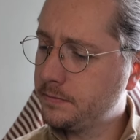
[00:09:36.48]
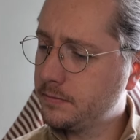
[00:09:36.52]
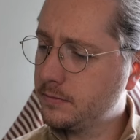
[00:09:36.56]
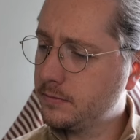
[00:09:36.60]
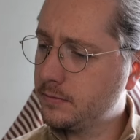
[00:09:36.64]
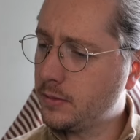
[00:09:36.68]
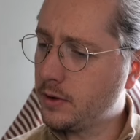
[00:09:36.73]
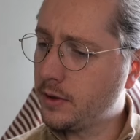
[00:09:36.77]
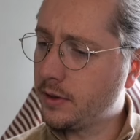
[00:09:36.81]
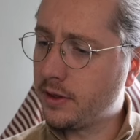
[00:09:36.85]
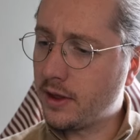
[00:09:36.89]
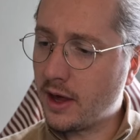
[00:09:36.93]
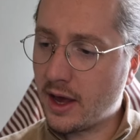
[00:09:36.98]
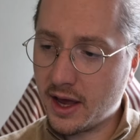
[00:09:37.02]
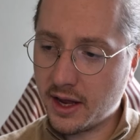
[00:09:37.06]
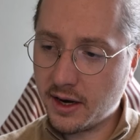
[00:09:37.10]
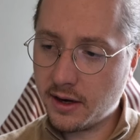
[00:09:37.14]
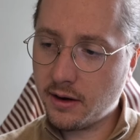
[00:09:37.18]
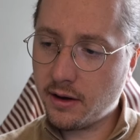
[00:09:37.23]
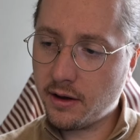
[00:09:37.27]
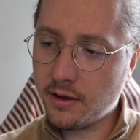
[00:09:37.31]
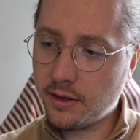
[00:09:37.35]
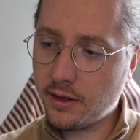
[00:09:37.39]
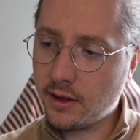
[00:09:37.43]
But
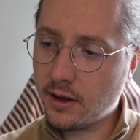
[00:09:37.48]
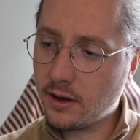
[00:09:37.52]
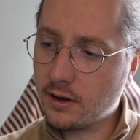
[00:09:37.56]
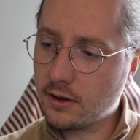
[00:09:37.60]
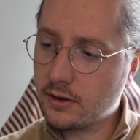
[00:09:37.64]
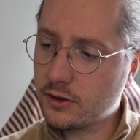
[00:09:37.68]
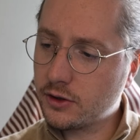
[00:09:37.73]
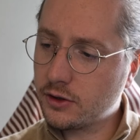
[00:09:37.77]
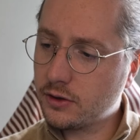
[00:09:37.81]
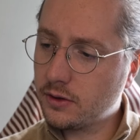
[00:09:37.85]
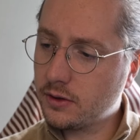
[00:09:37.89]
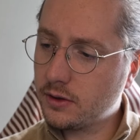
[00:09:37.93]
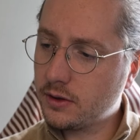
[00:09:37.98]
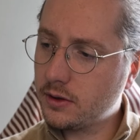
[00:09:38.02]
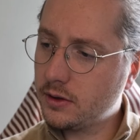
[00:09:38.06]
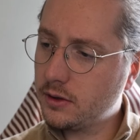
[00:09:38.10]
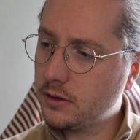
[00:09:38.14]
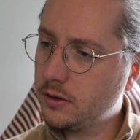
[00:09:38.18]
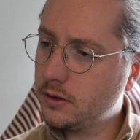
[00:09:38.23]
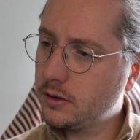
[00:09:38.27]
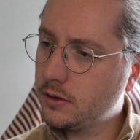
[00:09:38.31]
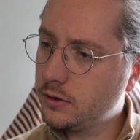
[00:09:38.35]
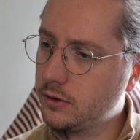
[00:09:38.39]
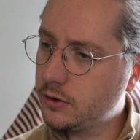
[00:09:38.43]
then I think it should
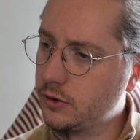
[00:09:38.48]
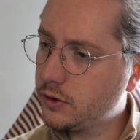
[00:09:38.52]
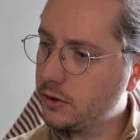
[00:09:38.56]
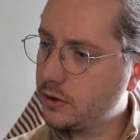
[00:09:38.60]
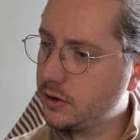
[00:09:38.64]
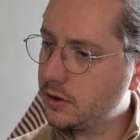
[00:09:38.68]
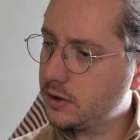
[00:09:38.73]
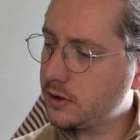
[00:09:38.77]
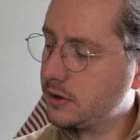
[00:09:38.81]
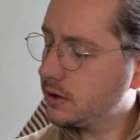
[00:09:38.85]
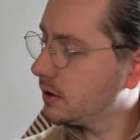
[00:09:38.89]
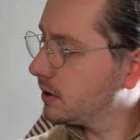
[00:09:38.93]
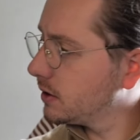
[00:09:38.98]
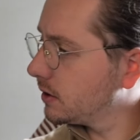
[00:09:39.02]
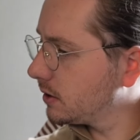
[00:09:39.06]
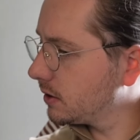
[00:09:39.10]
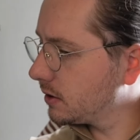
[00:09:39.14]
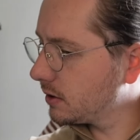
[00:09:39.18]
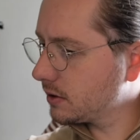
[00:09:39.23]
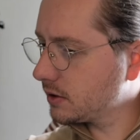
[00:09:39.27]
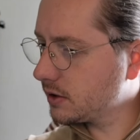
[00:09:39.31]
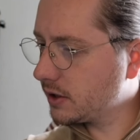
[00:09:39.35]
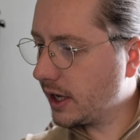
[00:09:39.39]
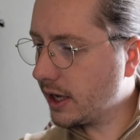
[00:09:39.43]

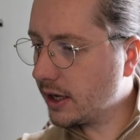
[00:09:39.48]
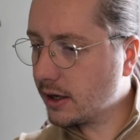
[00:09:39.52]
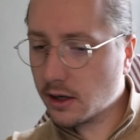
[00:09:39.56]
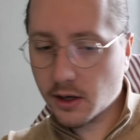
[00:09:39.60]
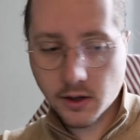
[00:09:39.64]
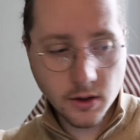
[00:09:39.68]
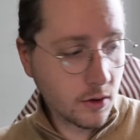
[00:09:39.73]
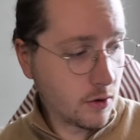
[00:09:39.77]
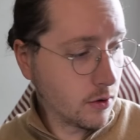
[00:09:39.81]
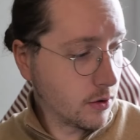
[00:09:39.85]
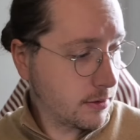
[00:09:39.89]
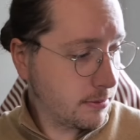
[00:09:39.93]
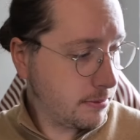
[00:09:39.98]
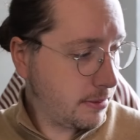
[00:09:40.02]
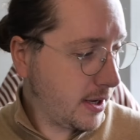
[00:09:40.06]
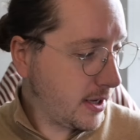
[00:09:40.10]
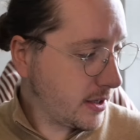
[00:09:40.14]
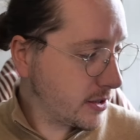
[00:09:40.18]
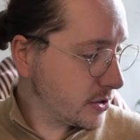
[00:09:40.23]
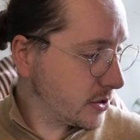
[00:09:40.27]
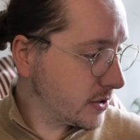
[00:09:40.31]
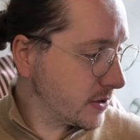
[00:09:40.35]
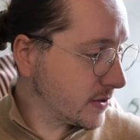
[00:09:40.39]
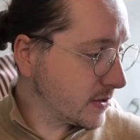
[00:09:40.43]
take good
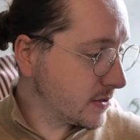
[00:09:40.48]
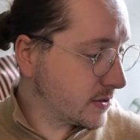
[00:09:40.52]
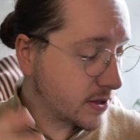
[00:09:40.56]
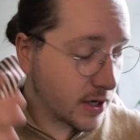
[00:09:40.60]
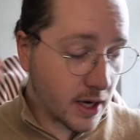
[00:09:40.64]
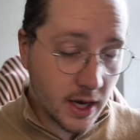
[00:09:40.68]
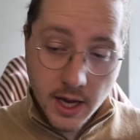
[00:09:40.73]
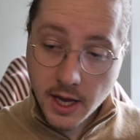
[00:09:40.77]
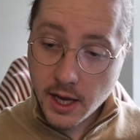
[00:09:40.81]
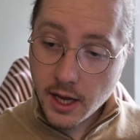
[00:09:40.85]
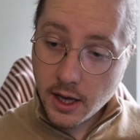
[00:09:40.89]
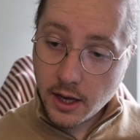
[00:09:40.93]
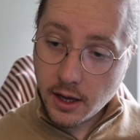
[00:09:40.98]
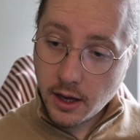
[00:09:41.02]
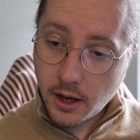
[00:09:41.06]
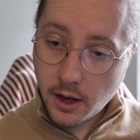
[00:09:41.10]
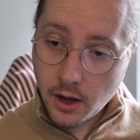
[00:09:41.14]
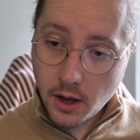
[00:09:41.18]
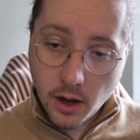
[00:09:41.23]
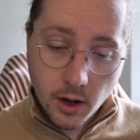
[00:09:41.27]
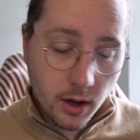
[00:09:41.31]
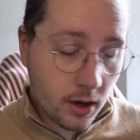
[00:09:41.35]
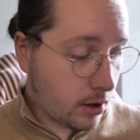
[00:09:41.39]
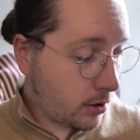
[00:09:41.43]
pictures.
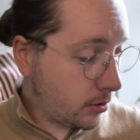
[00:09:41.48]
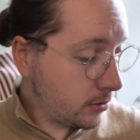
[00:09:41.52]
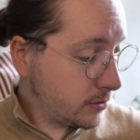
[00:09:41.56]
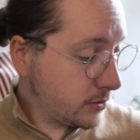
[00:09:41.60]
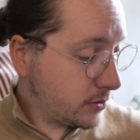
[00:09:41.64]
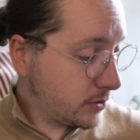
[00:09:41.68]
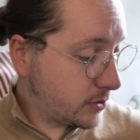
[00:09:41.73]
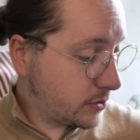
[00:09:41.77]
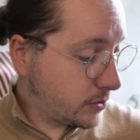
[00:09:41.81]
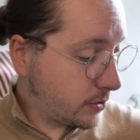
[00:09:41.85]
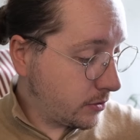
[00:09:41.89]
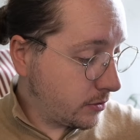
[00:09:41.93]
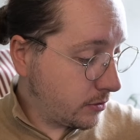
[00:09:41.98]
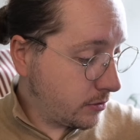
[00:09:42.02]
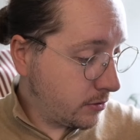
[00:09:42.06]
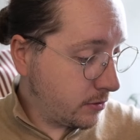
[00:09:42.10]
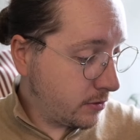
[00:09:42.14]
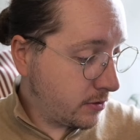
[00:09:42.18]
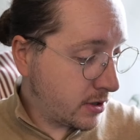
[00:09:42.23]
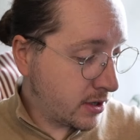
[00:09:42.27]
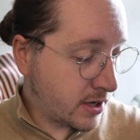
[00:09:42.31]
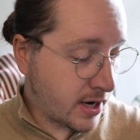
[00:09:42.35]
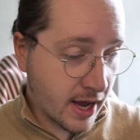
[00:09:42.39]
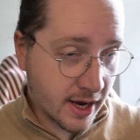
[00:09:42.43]
On to
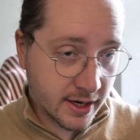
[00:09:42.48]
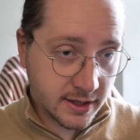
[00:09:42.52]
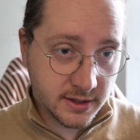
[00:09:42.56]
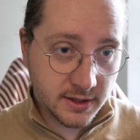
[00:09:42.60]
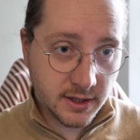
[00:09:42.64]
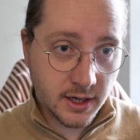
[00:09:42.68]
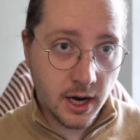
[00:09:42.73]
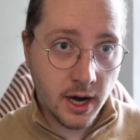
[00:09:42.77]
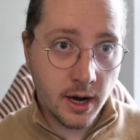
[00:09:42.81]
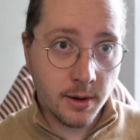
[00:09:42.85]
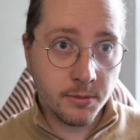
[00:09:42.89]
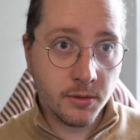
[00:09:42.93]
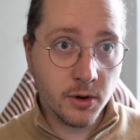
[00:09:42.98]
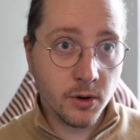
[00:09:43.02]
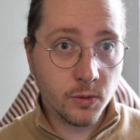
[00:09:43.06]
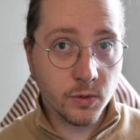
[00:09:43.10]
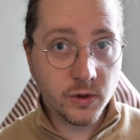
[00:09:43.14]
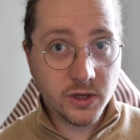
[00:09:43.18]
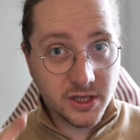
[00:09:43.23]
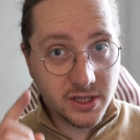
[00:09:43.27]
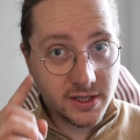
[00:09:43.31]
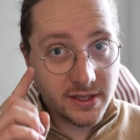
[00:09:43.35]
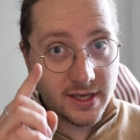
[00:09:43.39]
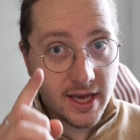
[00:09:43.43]
the next camera,
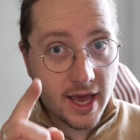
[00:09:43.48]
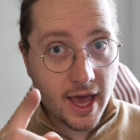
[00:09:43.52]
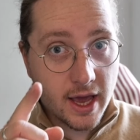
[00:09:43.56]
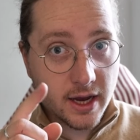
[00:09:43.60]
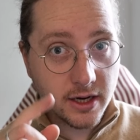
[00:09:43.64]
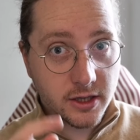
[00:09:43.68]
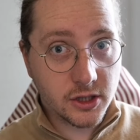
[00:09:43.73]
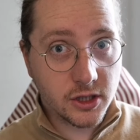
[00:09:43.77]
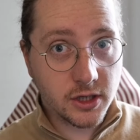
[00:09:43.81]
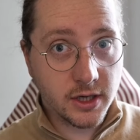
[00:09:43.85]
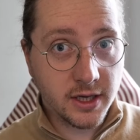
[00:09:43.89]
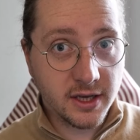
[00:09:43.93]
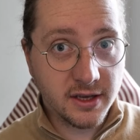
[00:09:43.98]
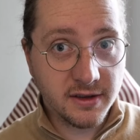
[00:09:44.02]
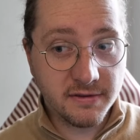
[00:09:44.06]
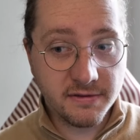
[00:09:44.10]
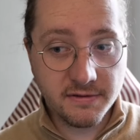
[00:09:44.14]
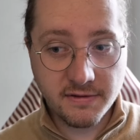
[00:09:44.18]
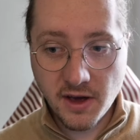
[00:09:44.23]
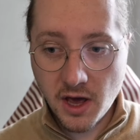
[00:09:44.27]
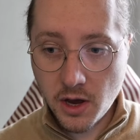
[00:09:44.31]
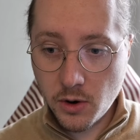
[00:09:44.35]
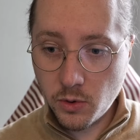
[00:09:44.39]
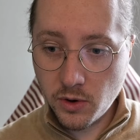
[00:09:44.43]
which is actually a
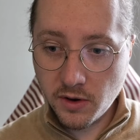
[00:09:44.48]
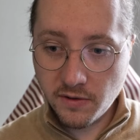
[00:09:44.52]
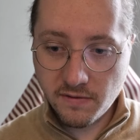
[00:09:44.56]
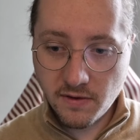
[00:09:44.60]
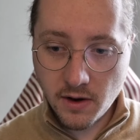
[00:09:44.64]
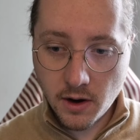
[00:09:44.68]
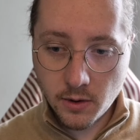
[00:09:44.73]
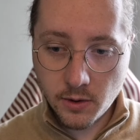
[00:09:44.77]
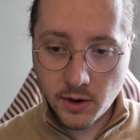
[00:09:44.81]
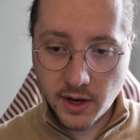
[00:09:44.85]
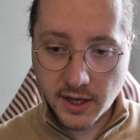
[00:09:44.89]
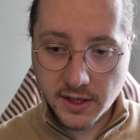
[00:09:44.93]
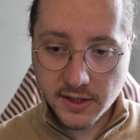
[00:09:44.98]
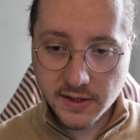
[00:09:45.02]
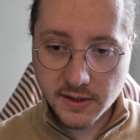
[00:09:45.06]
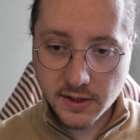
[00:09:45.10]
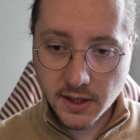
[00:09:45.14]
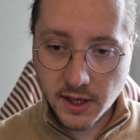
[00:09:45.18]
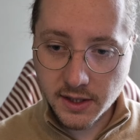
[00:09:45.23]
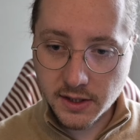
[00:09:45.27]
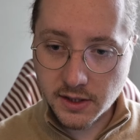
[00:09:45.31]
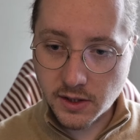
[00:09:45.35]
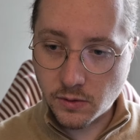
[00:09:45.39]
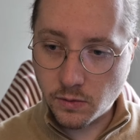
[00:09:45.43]
very, very
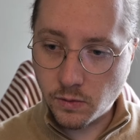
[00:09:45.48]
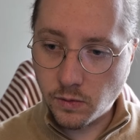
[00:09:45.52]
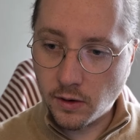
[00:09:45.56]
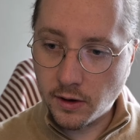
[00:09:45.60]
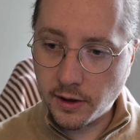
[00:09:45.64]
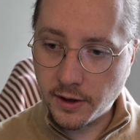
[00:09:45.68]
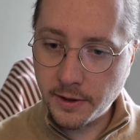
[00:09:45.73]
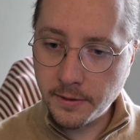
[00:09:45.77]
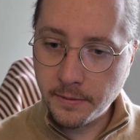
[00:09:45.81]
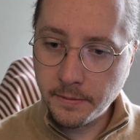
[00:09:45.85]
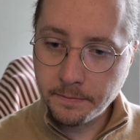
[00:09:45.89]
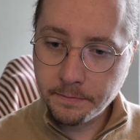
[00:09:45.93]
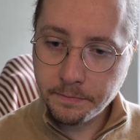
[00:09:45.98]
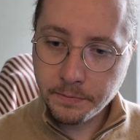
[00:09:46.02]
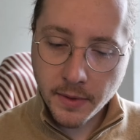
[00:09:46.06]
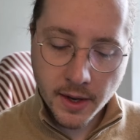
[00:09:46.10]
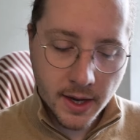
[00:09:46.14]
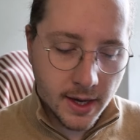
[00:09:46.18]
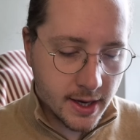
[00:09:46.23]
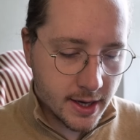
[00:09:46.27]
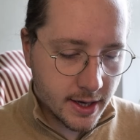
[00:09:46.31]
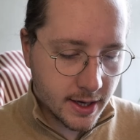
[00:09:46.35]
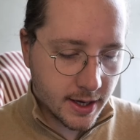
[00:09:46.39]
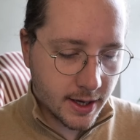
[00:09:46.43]
excited one.
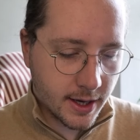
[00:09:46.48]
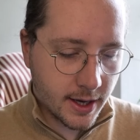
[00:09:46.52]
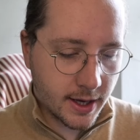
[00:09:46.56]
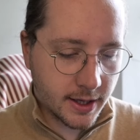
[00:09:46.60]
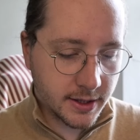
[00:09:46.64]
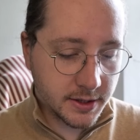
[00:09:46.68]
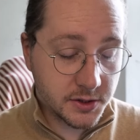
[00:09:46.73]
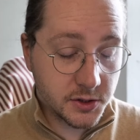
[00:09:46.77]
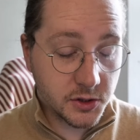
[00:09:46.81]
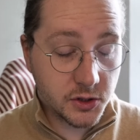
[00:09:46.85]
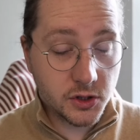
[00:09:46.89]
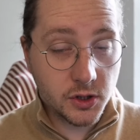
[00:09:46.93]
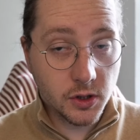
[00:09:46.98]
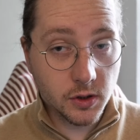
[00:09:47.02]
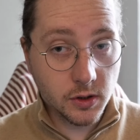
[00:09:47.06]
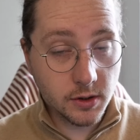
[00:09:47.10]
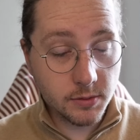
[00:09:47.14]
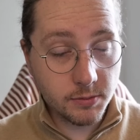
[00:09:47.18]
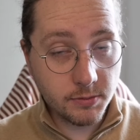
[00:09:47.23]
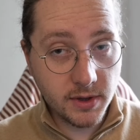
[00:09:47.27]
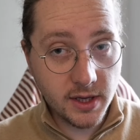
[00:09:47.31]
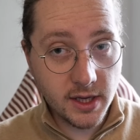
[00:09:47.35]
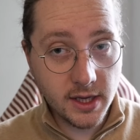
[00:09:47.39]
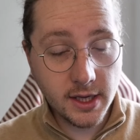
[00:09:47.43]
and took
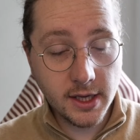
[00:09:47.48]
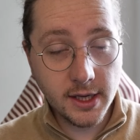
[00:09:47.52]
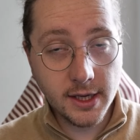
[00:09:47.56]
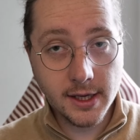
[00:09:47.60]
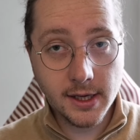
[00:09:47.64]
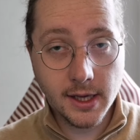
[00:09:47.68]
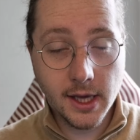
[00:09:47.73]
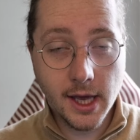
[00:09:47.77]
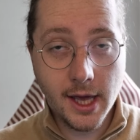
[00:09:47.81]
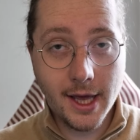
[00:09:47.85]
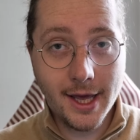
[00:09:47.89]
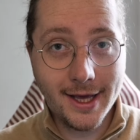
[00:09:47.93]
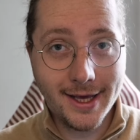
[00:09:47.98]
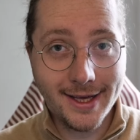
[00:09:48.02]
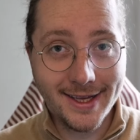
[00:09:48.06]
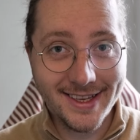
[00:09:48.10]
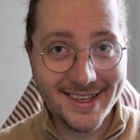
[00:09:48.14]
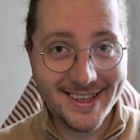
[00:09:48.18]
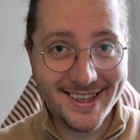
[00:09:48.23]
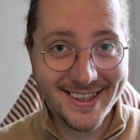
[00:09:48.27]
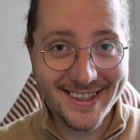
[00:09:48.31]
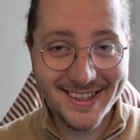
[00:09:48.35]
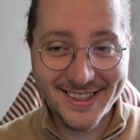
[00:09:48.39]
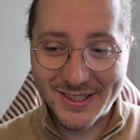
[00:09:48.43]
me
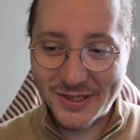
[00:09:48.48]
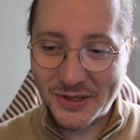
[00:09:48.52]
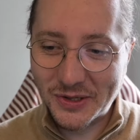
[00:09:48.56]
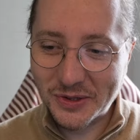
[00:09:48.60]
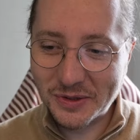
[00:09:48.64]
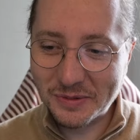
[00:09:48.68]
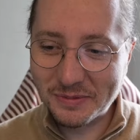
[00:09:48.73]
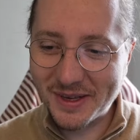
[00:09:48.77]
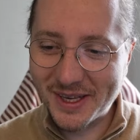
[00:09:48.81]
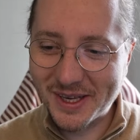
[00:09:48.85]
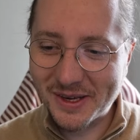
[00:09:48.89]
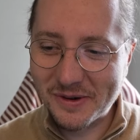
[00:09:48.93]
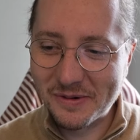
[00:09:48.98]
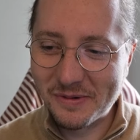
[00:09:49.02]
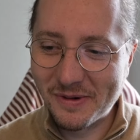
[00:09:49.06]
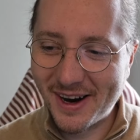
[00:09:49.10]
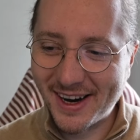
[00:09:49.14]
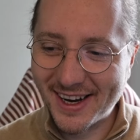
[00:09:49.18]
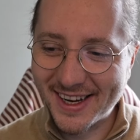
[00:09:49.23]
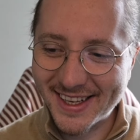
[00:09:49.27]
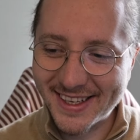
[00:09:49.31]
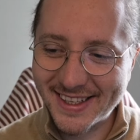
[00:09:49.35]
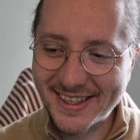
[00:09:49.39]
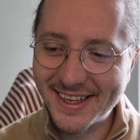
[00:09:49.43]
took me
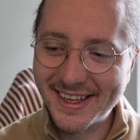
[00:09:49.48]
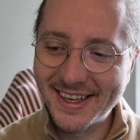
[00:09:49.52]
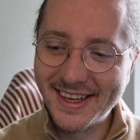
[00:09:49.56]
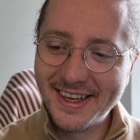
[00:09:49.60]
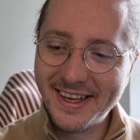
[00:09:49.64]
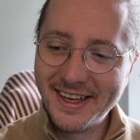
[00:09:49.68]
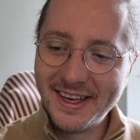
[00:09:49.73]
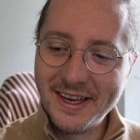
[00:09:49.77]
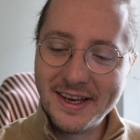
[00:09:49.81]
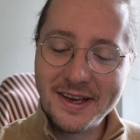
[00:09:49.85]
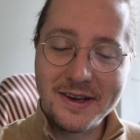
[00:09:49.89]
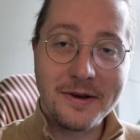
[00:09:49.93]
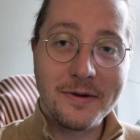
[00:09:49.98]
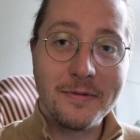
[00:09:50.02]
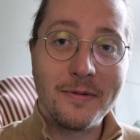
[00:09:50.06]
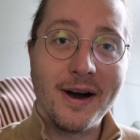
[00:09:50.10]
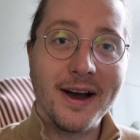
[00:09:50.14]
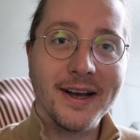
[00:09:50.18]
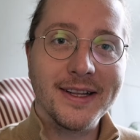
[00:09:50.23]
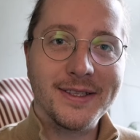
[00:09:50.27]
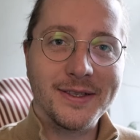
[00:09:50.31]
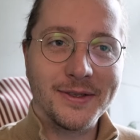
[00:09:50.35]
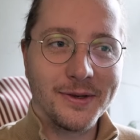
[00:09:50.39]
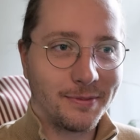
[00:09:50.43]
quite
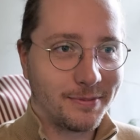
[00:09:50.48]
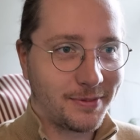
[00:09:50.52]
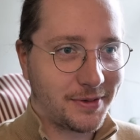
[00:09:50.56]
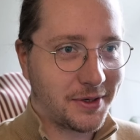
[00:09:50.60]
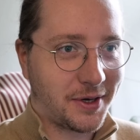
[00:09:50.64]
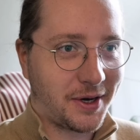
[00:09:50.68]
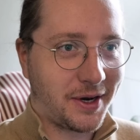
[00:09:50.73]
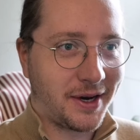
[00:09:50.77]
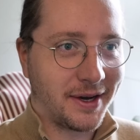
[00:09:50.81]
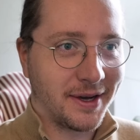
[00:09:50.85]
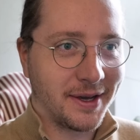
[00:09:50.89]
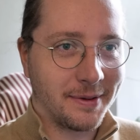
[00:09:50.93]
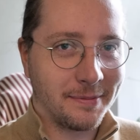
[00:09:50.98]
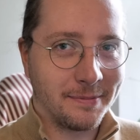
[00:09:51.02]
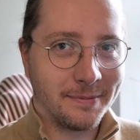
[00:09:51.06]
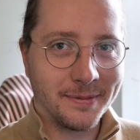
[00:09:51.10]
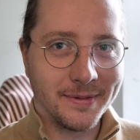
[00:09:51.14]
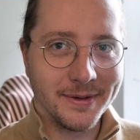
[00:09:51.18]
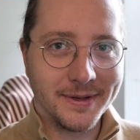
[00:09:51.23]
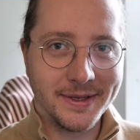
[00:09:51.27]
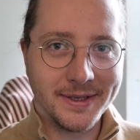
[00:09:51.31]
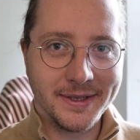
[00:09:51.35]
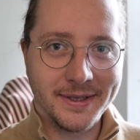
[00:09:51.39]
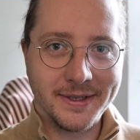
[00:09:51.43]
some
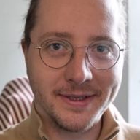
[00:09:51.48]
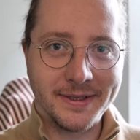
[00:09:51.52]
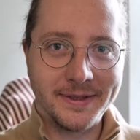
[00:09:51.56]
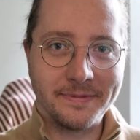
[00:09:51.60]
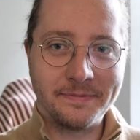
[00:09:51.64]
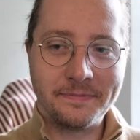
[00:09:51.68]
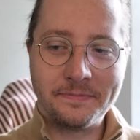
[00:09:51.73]
time